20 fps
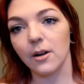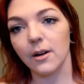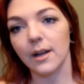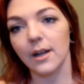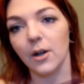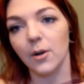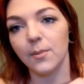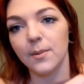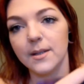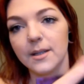It
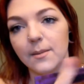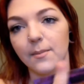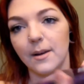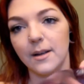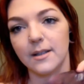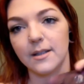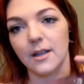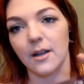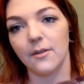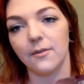opens up by
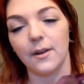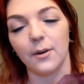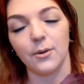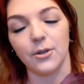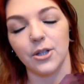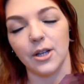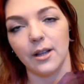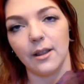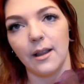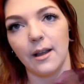itself,
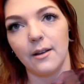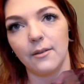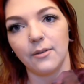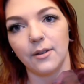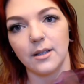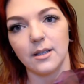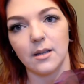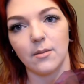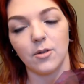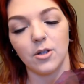which I love,
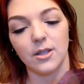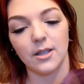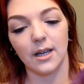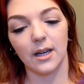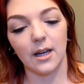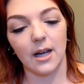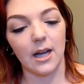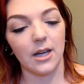because I'm just like,